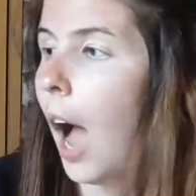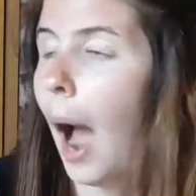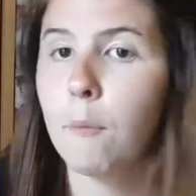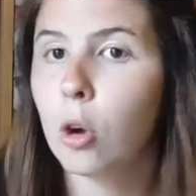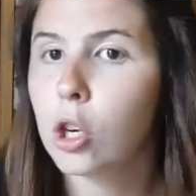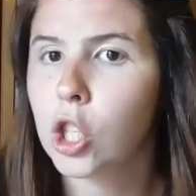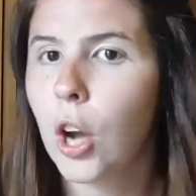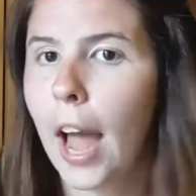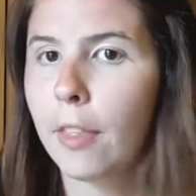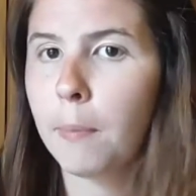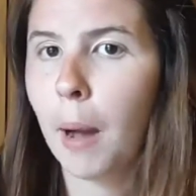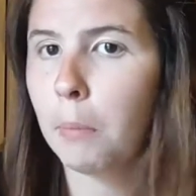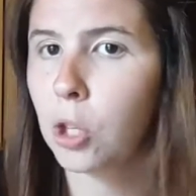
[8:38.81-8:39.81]
I'm not sure
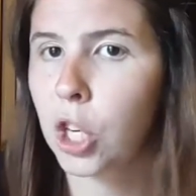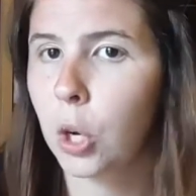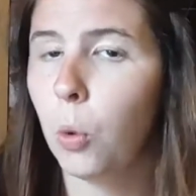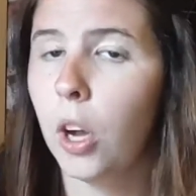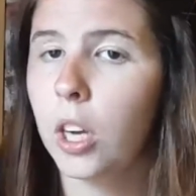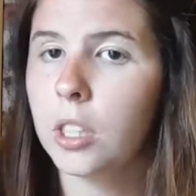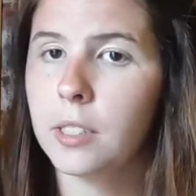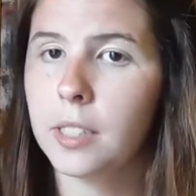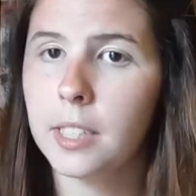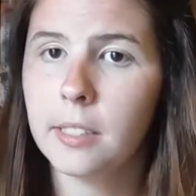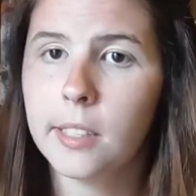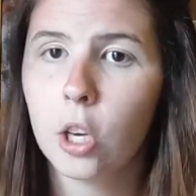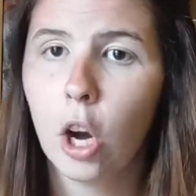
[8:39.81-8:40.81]
how the publishing worked because
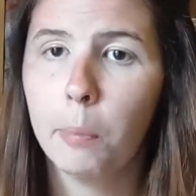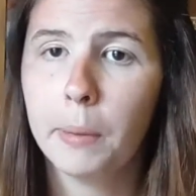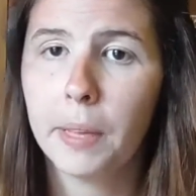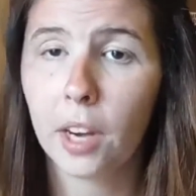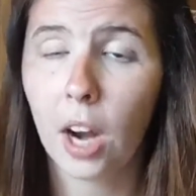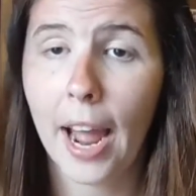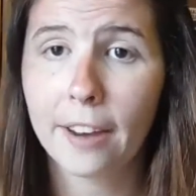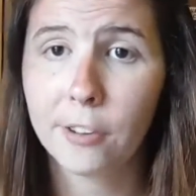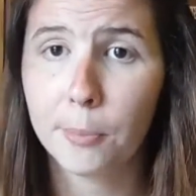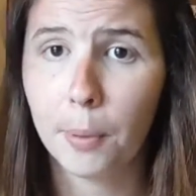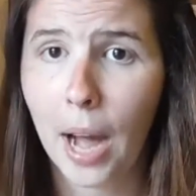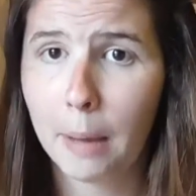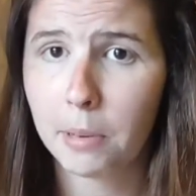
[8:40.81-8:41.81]
this is a copy that I had to
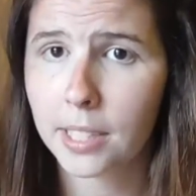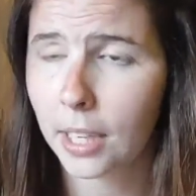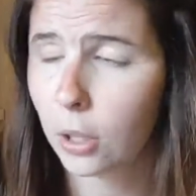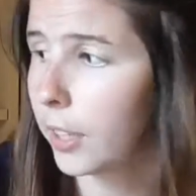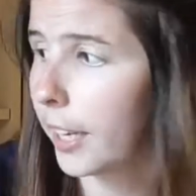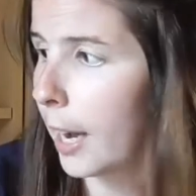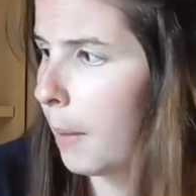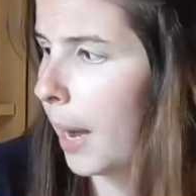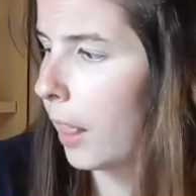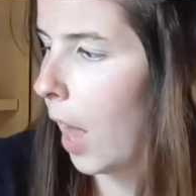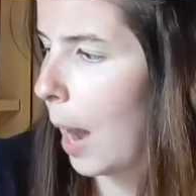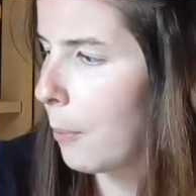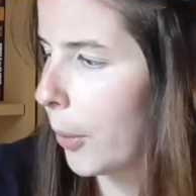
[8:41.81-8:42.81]
buy because I couldn't get in my
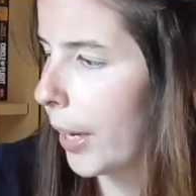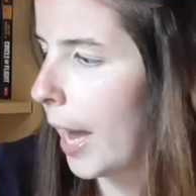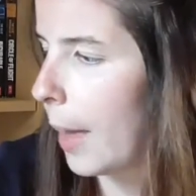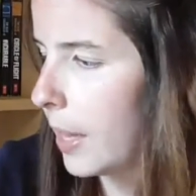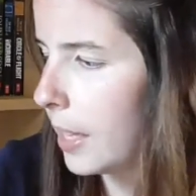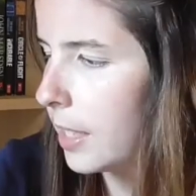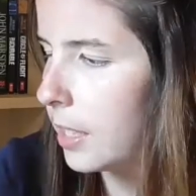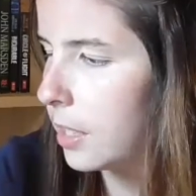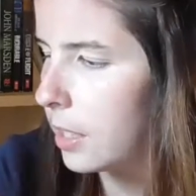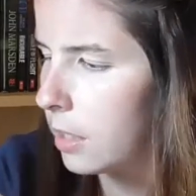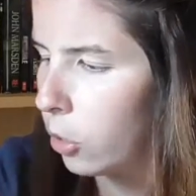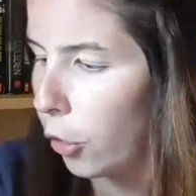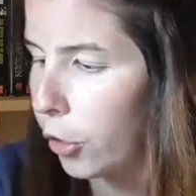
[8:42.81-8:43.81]
library, and this is
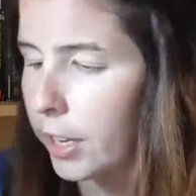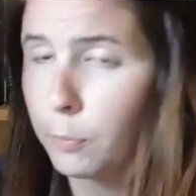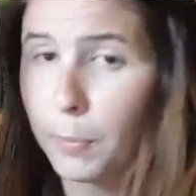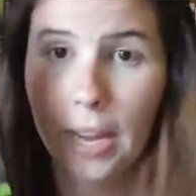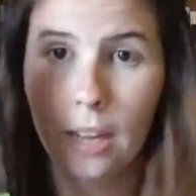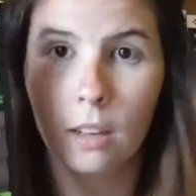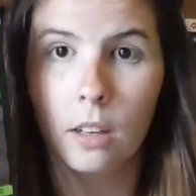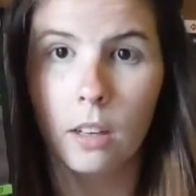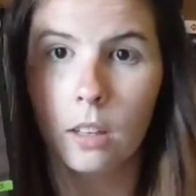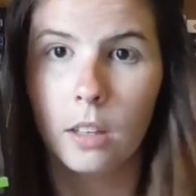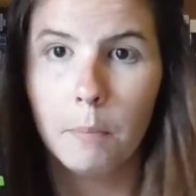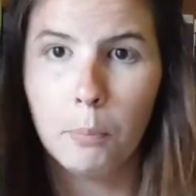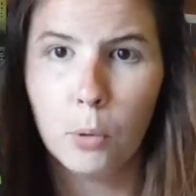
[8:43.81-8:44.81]
noted as being
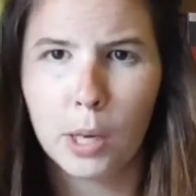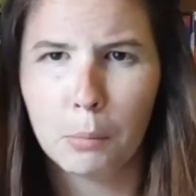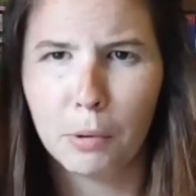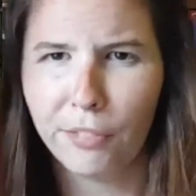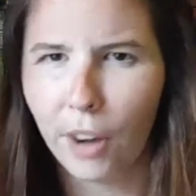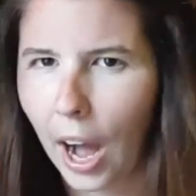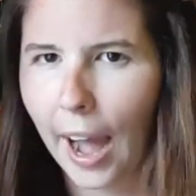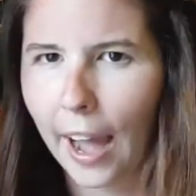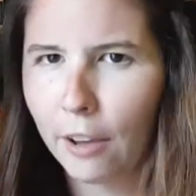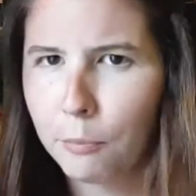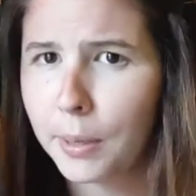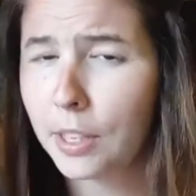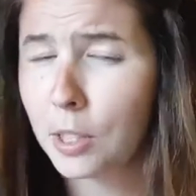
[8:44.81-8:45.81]
book
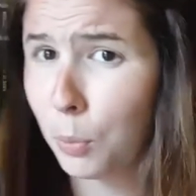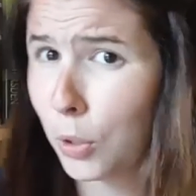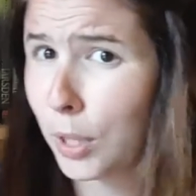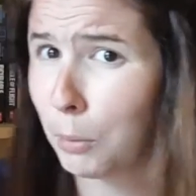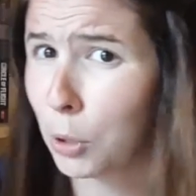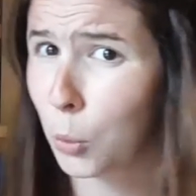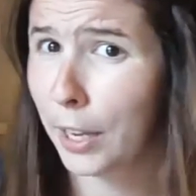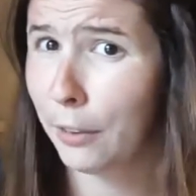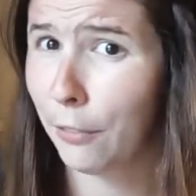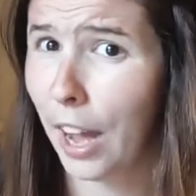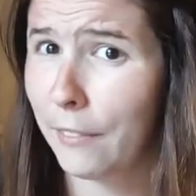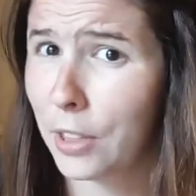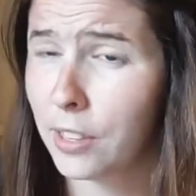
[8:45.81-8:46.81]
5, but it's book
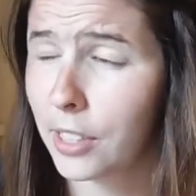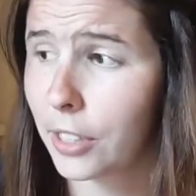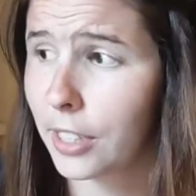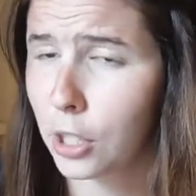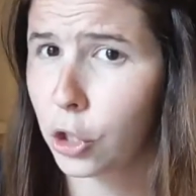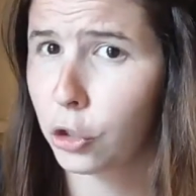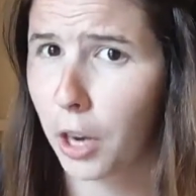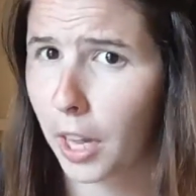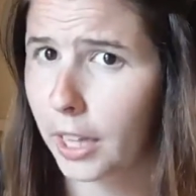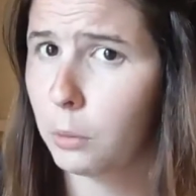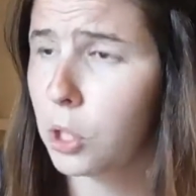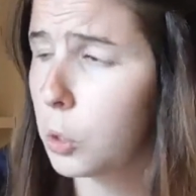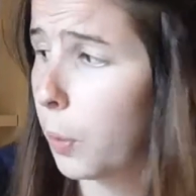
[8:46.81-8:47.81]
25 in the series in
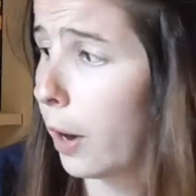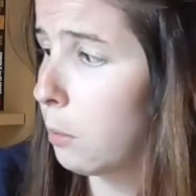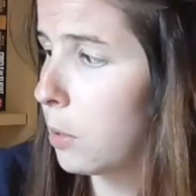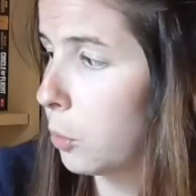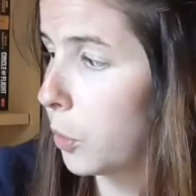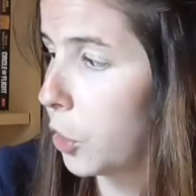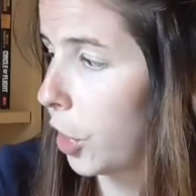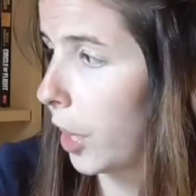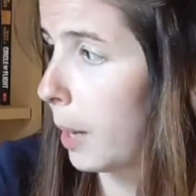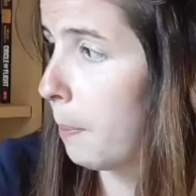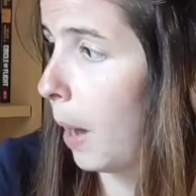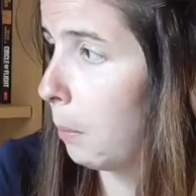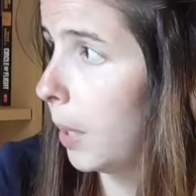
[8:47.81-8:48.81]
Australia, which is where it was
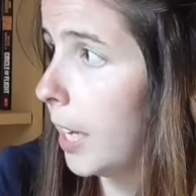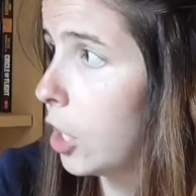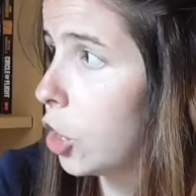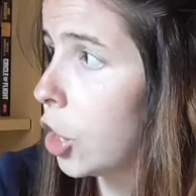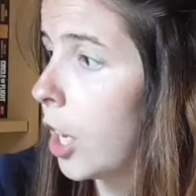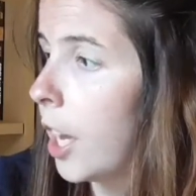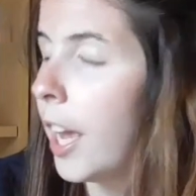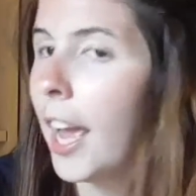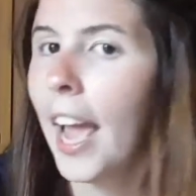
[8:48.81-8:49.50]
originally published.